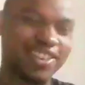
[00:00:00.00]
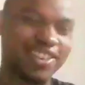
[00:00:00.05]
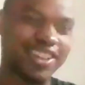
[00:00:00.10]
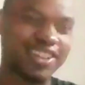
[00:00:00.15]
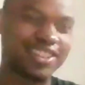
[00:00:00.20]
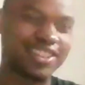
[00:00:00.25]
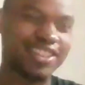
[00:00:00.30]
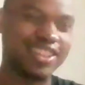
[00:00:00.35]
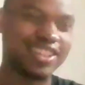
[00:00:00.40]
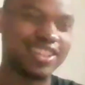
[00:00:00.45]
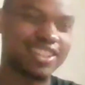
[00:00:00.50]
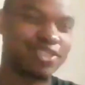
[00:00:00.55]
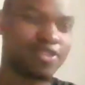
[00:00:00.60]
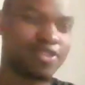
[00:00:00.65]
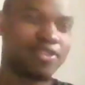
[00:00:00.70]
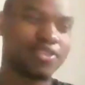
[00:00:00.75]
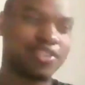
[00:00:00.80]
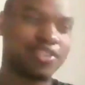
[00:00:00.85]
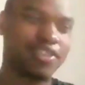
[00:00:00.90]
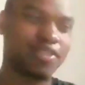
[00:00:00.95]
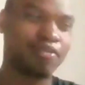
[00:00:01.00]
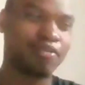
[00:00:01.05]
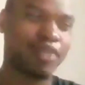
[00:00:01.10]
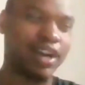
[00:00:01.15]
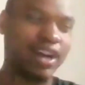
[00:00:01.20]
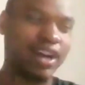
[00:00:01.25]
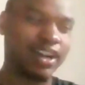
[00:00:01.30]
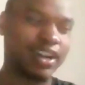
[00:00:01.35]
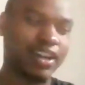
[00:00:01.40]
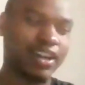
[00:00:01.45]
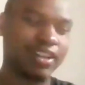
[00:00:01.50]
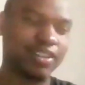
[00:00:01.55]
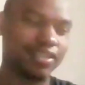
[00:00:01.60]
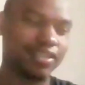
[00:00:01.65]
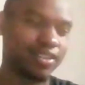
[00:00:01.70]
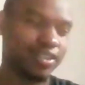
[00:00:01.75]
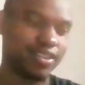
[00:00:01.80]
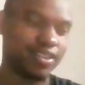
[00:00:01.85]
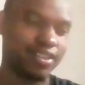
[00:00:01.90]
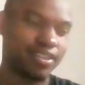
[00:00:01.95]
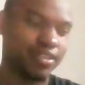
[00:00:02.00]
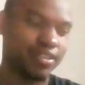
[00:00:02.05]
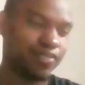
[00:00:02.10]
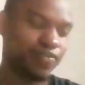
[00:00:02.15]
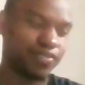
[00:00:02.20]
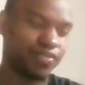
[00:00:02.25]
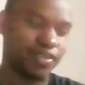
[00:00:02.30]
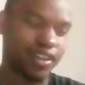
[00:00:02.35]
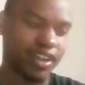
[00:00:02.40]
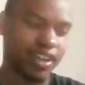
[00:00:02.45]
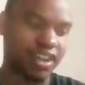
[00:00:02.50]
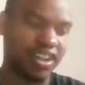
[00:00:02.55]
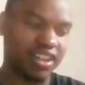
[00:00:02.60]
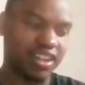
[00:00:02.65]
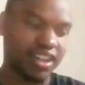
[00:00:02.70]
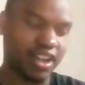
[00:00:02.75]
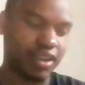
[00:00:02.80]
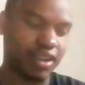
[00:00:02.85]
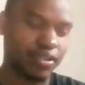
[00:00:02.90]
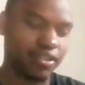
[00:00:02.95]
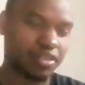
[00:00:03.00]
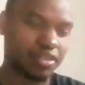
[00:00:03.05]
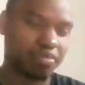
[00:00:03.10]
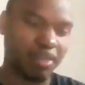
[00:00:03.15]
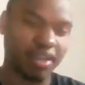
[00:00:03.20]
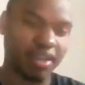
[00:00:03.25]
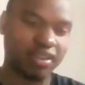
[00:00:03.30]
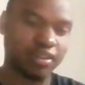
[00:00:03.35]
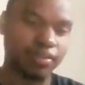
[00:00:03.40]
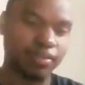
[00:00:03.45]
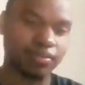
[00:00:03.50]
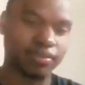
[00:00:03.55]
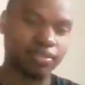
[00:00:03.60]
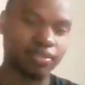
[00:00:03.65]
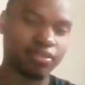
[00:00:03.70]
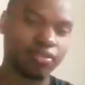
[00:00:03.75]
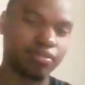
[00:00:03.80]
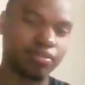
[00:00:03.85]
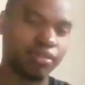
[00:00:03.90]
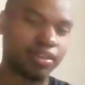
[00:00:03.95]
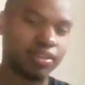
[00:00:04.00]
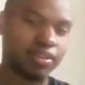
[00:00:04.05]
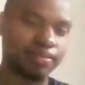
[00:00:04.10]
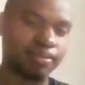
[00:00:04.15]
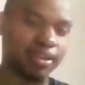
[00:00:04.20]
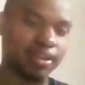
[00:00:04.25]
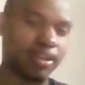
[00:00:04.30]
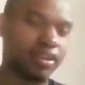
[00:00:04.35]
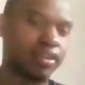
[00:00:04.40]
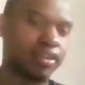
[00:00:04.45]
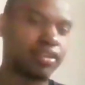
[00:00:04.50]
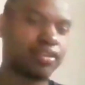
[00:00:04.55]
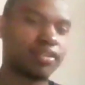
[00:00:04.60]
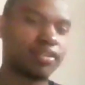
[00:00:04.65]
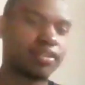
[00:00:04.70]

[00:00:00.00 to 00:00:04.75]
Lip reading: on it. Steve Smith was on it, but I respect him so much, man.